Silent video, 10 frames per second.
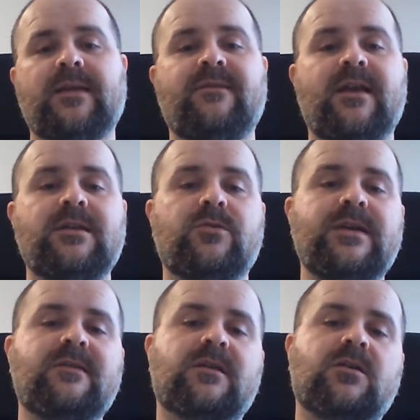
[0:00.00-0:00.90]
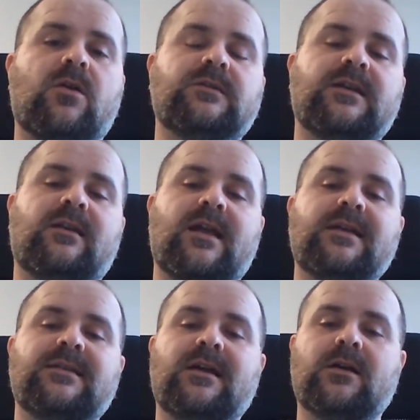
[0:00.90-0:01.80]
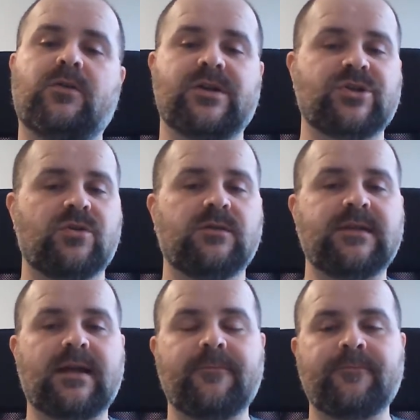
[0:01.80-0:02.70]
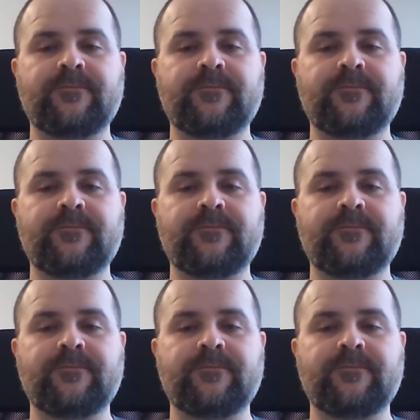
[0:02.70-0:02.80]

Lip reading: and then you either got a Lada or a Skoda,